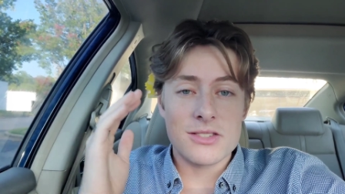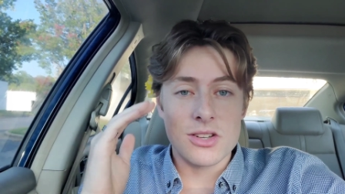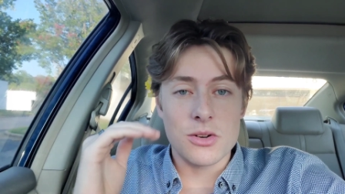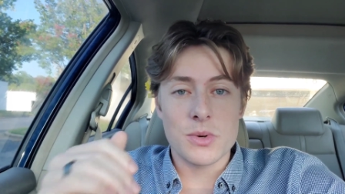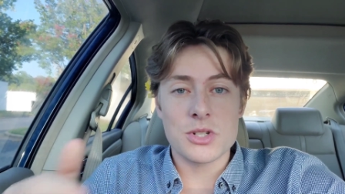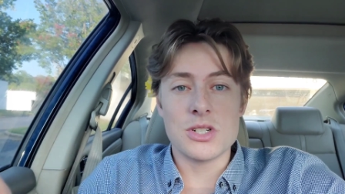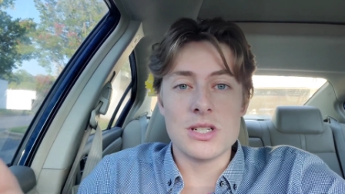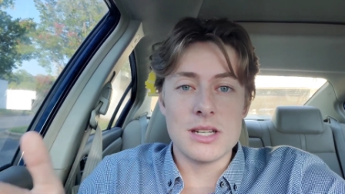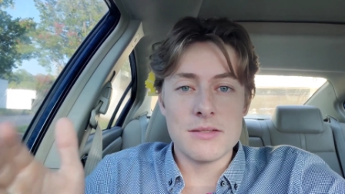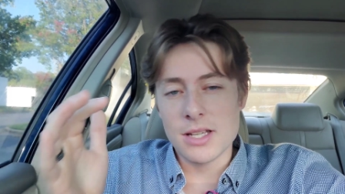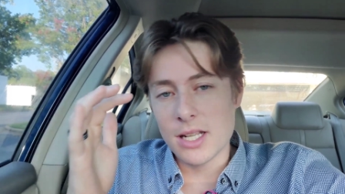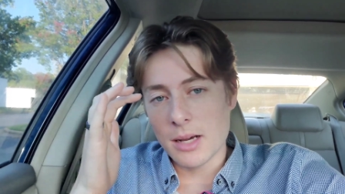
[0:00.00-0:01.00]
So once you
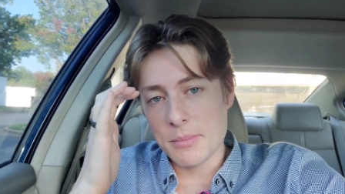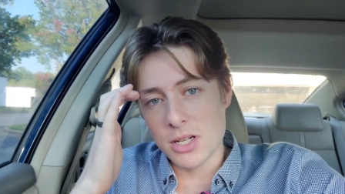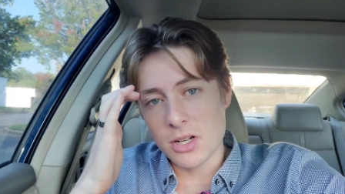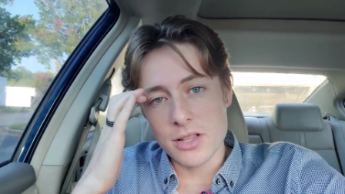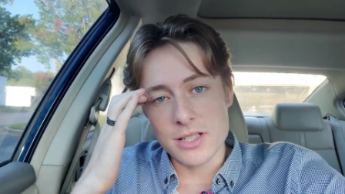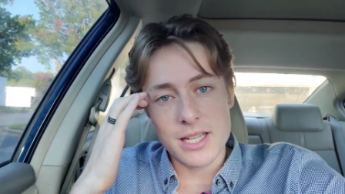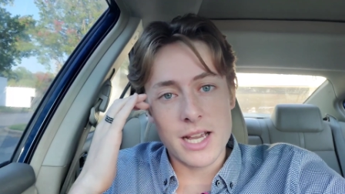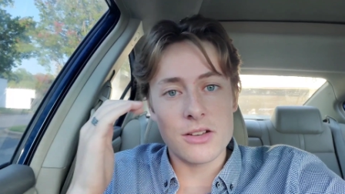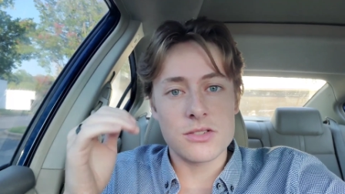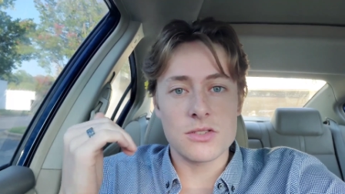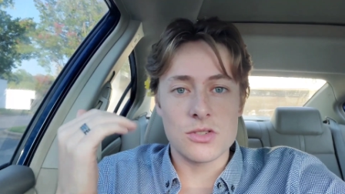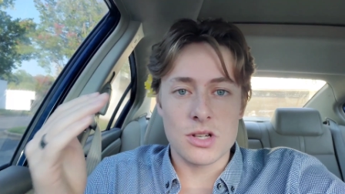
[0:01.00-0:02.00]
divvy it up into all these
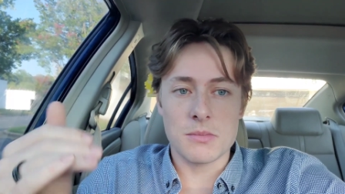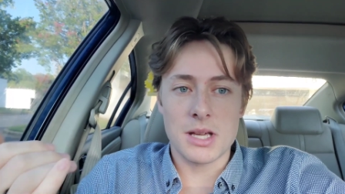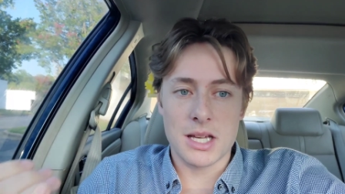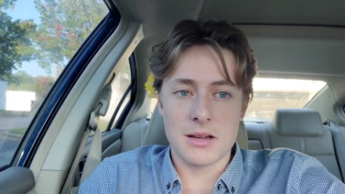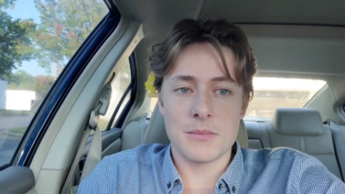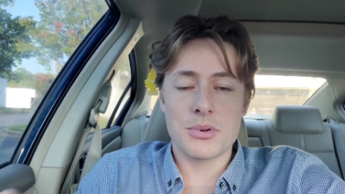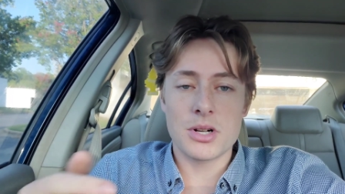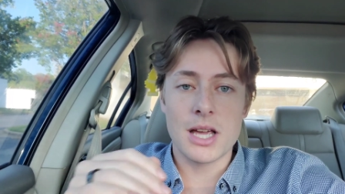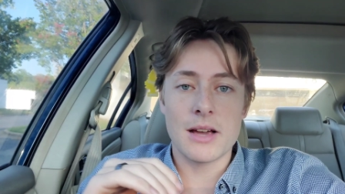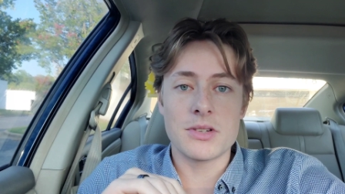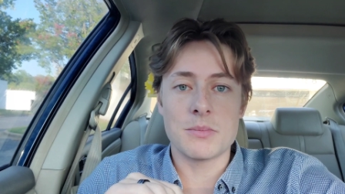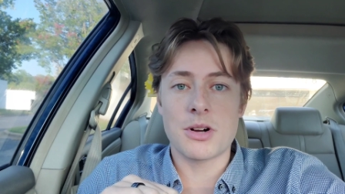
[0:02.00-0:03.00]
houses, you can make a pretty
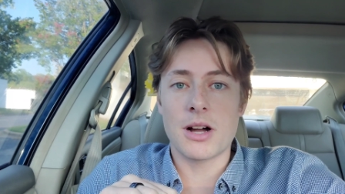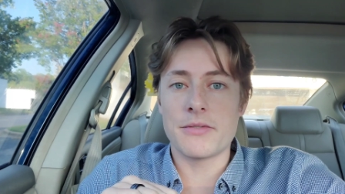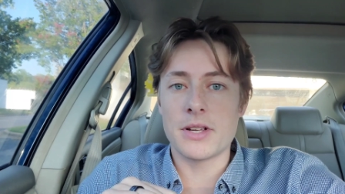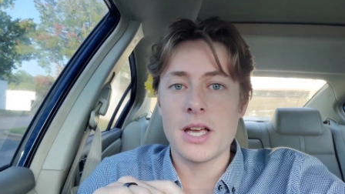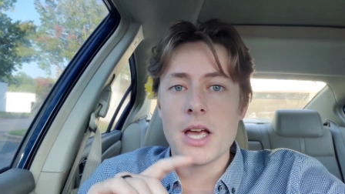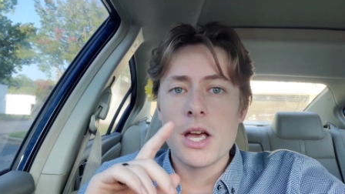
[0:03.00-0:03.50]
hefty profit.